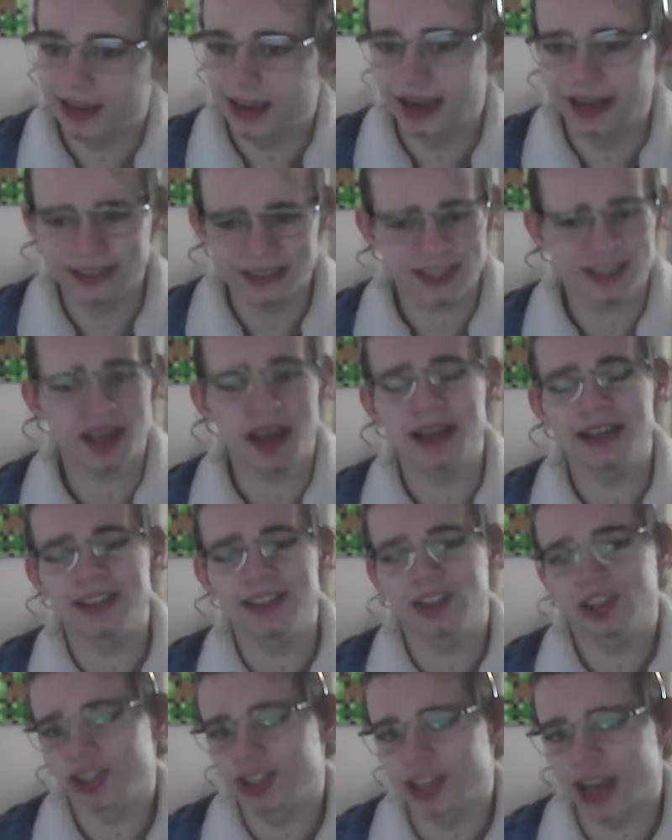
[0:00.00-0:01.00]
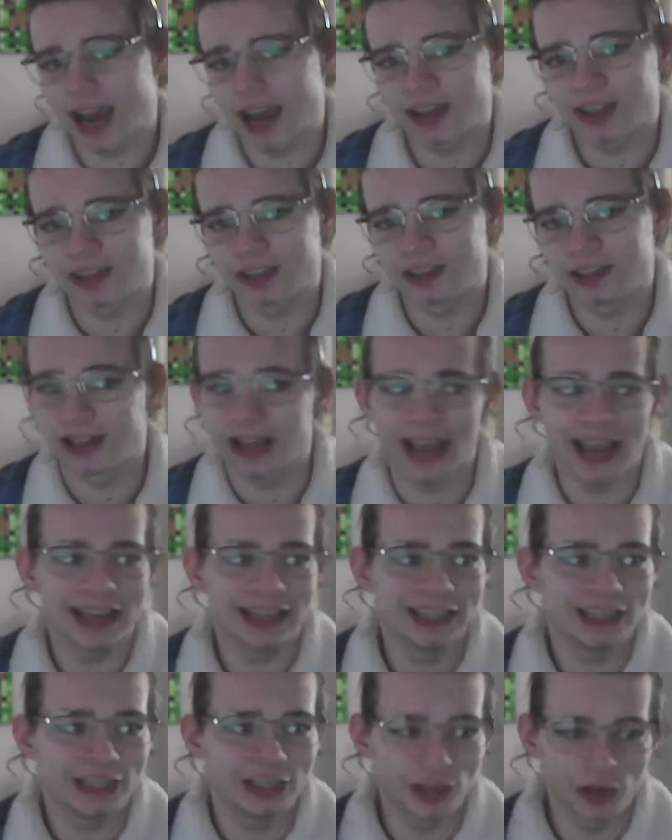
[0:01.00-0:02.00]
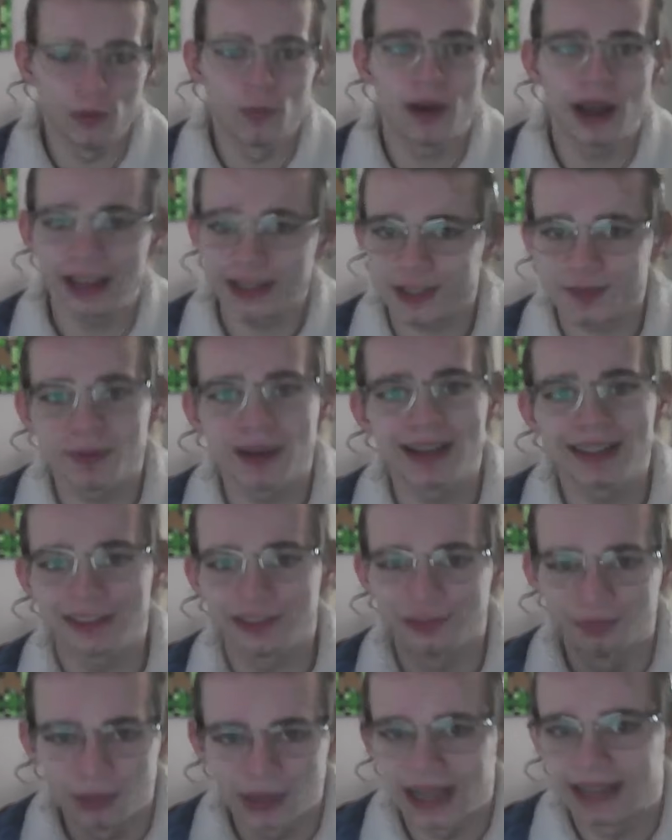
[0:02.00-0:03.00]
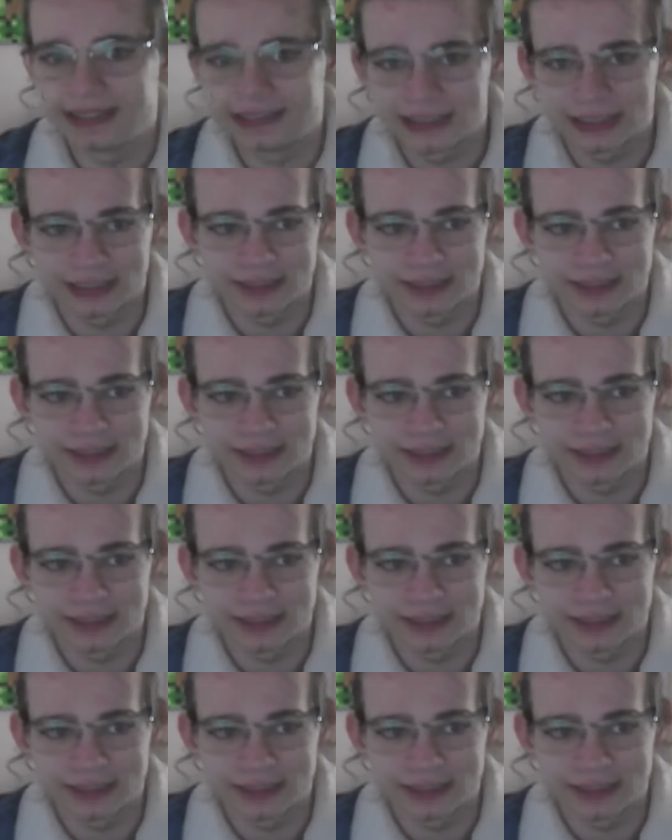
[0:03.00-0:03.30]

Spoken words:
I decided to tackle a new aspect of Blender.